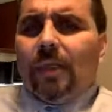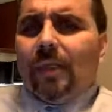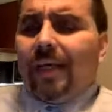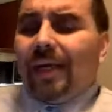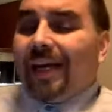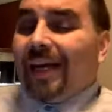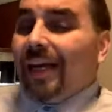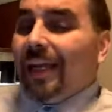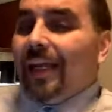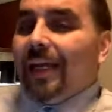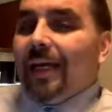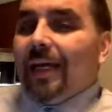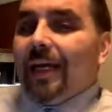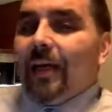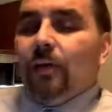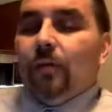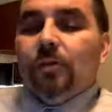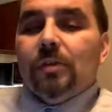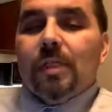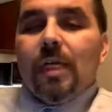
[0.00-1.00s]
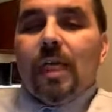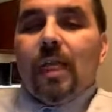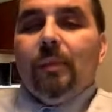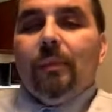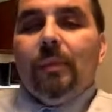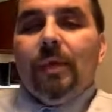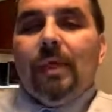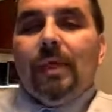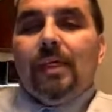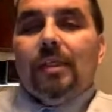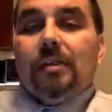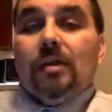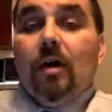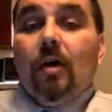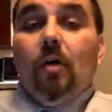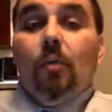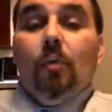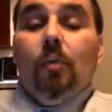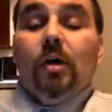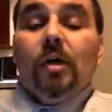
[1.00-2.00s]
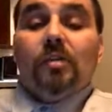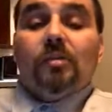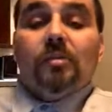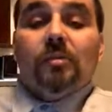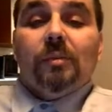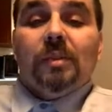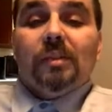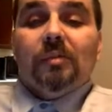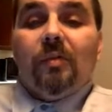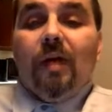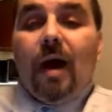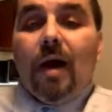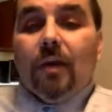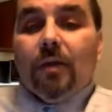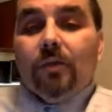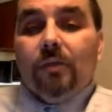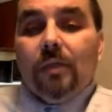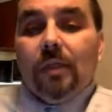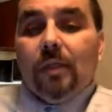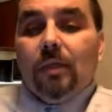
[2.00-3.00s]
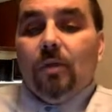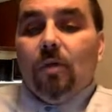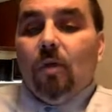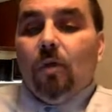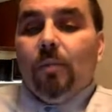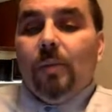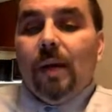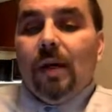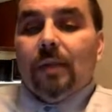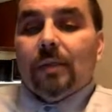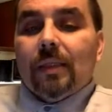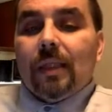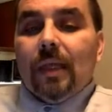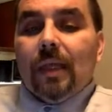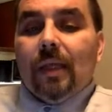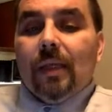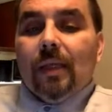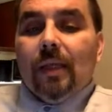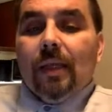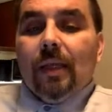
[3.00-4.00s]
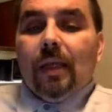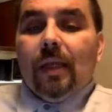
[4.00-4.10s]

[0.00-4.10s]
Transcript: the clica, you telling me his homeboys from his barrio didn't know about that,